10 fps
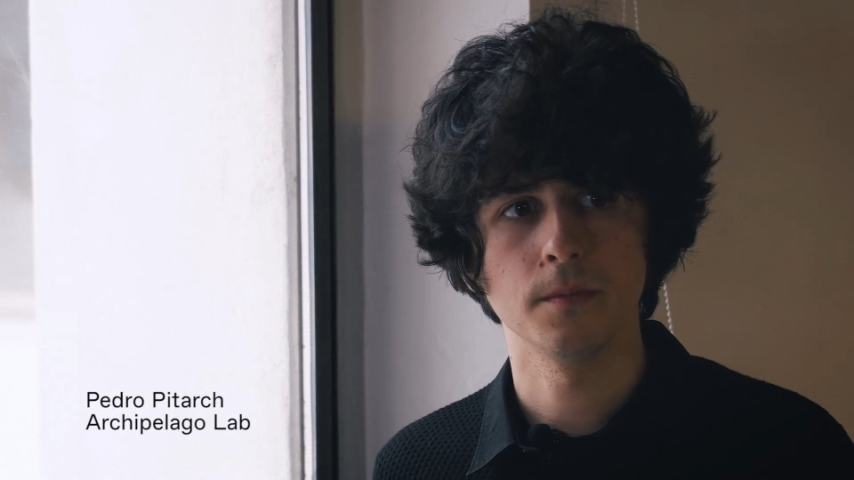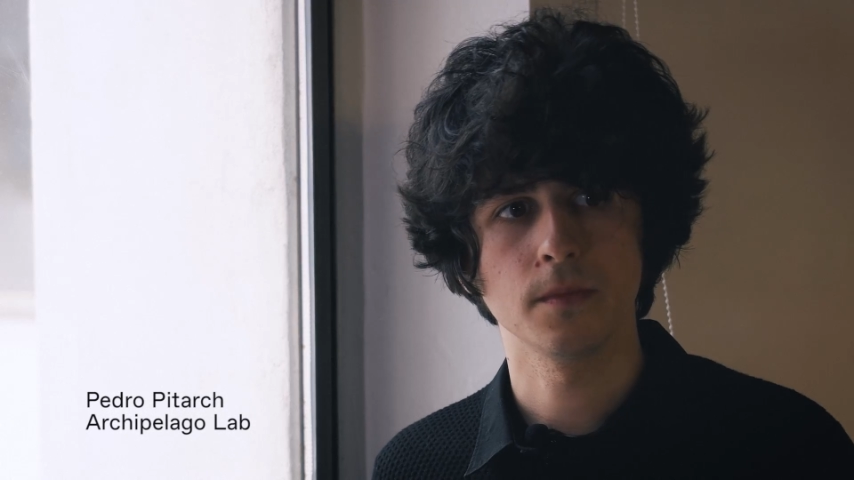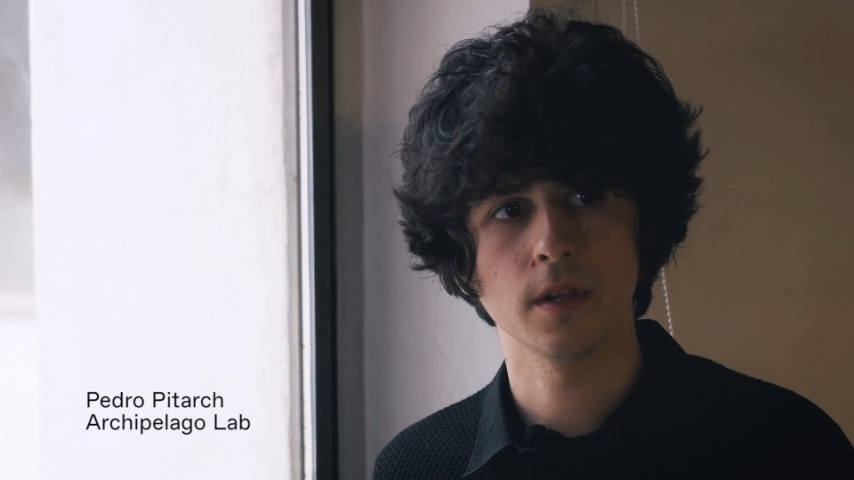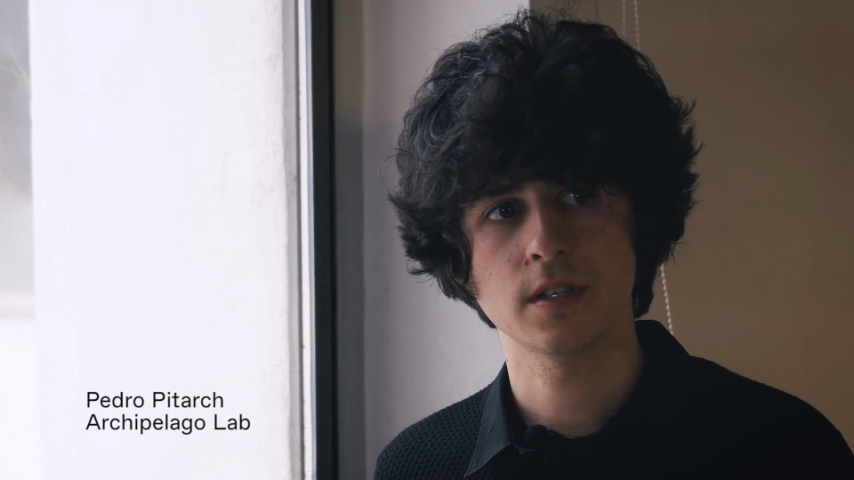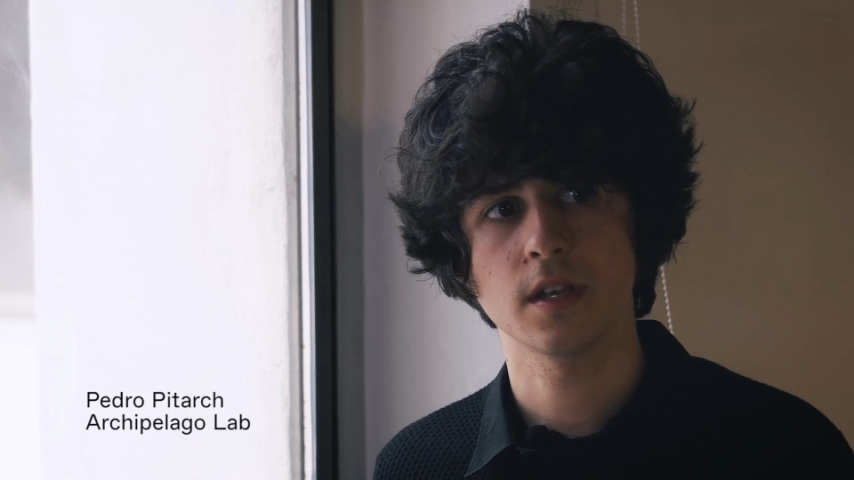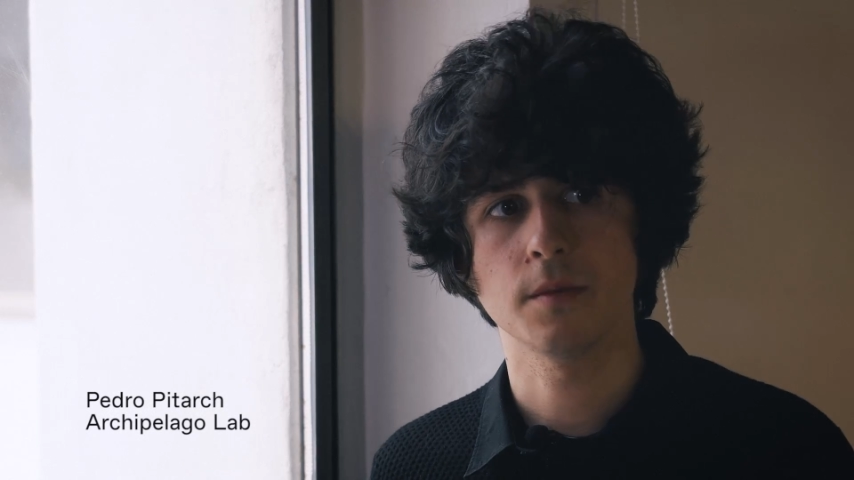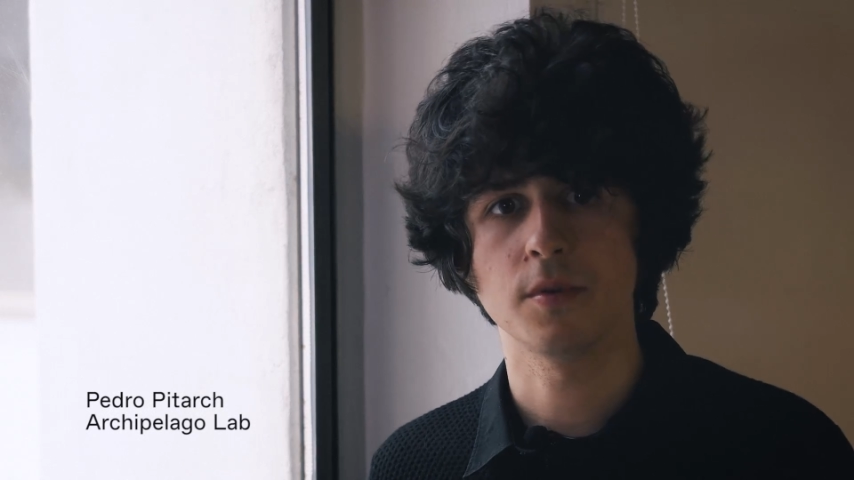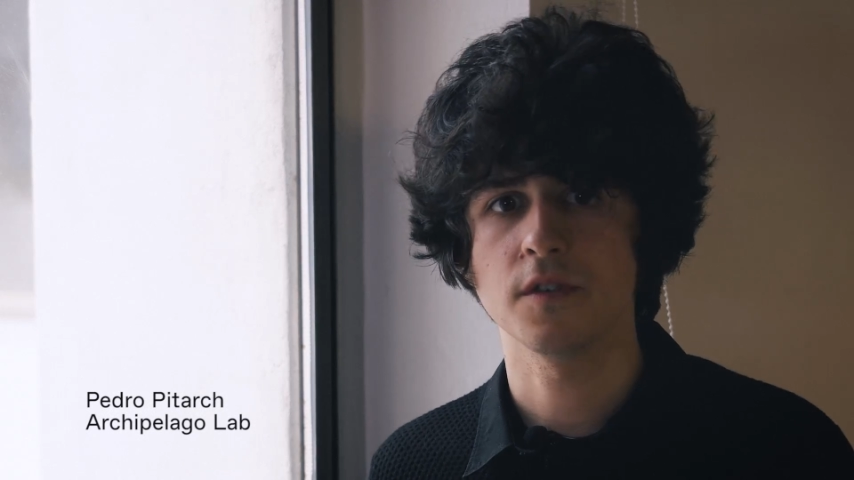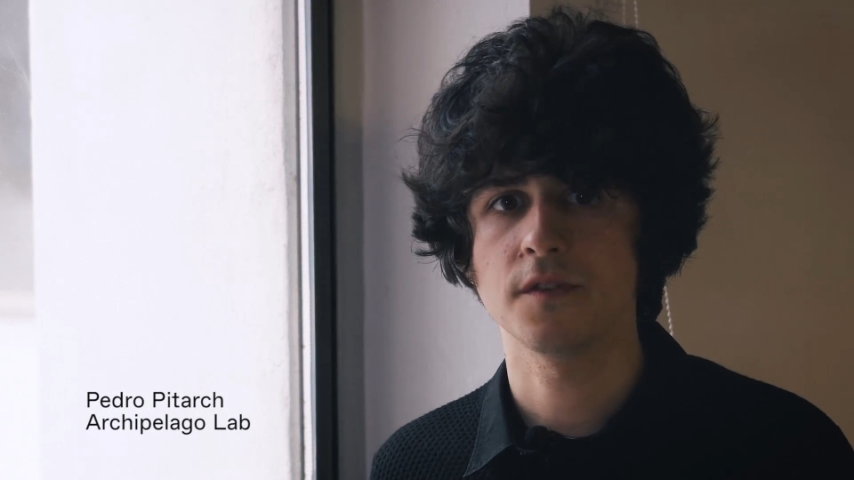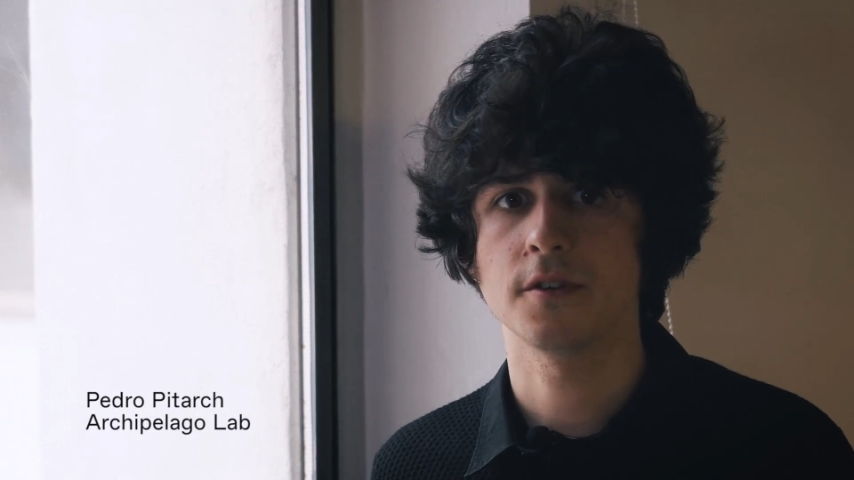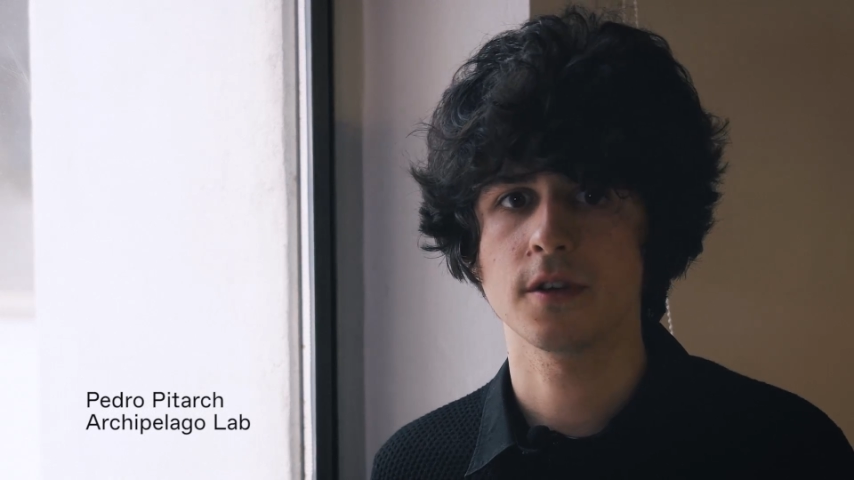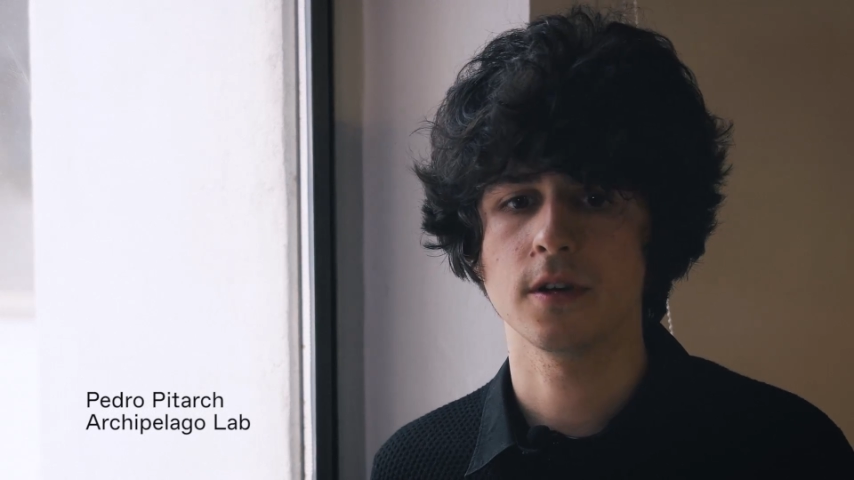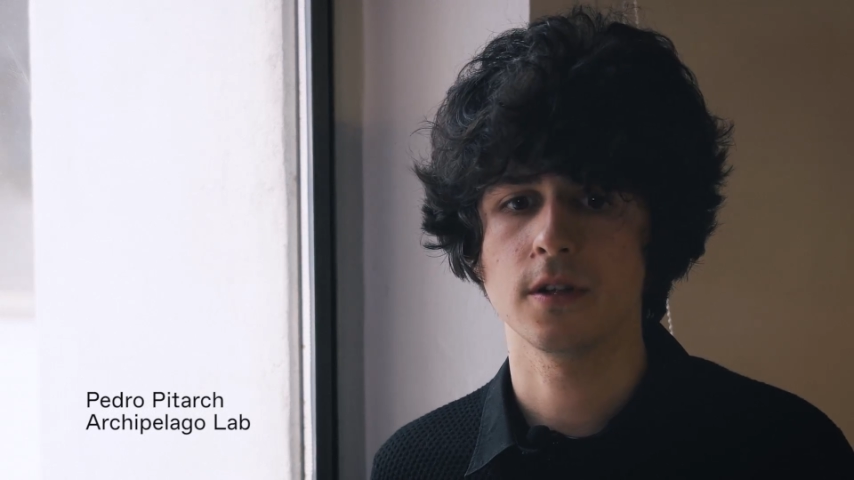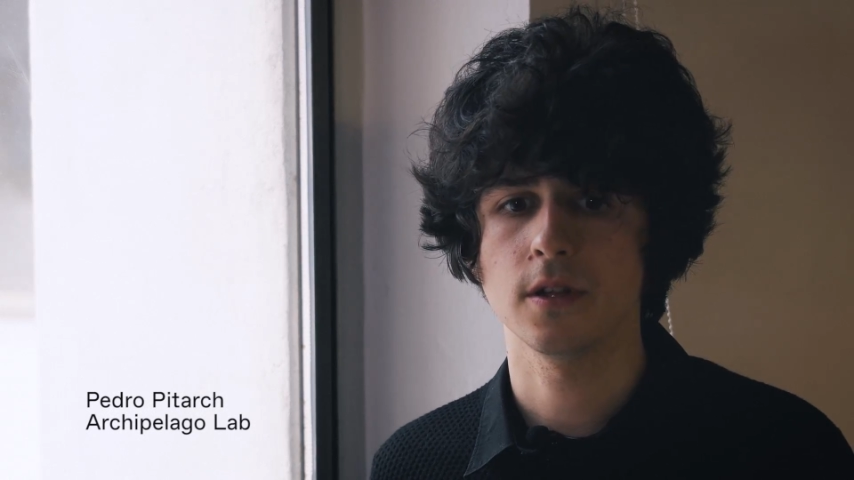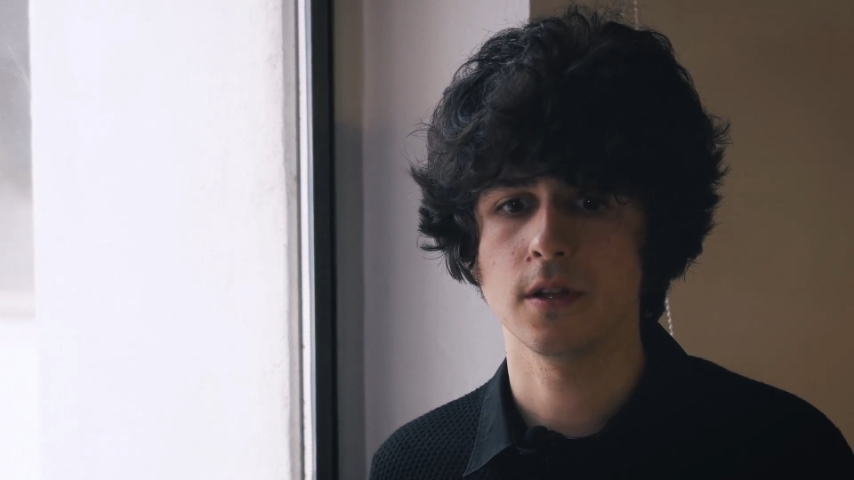let's say,
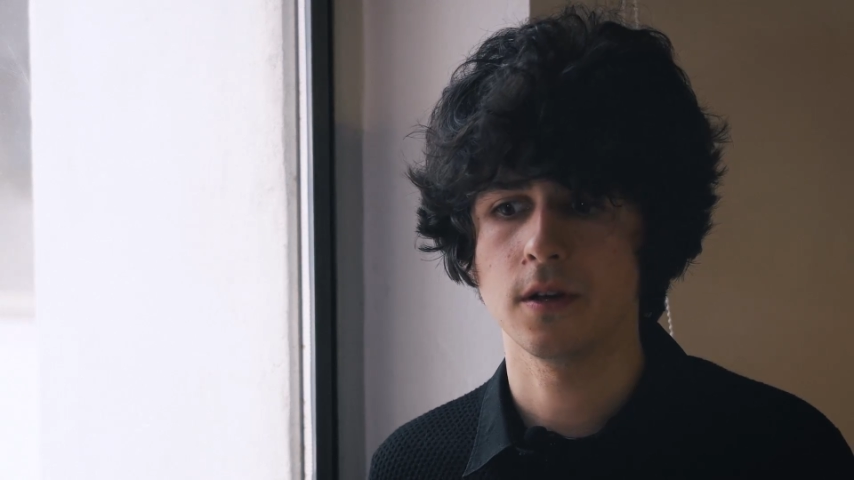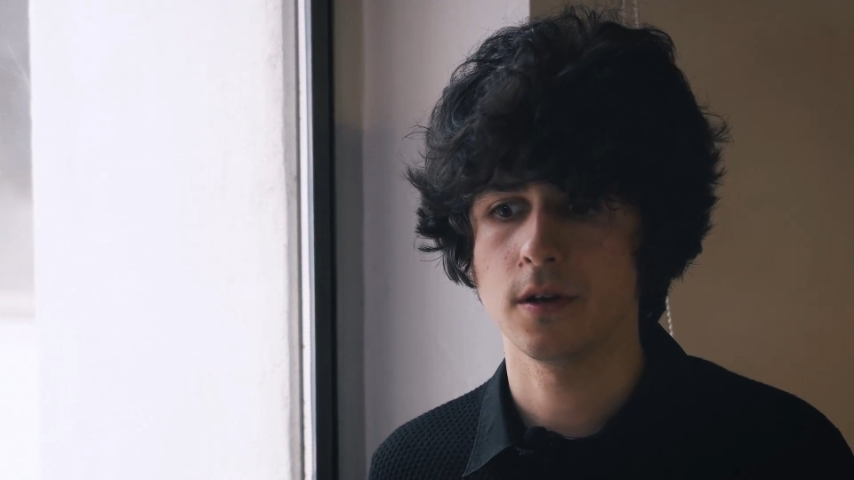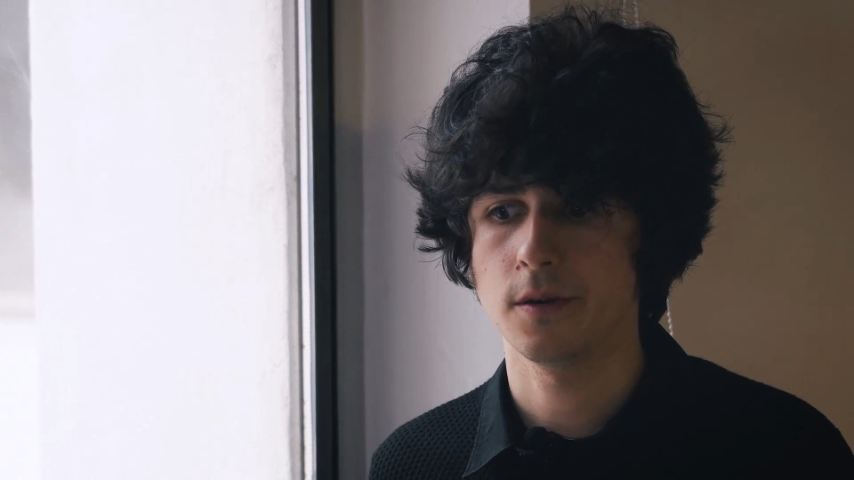peripheral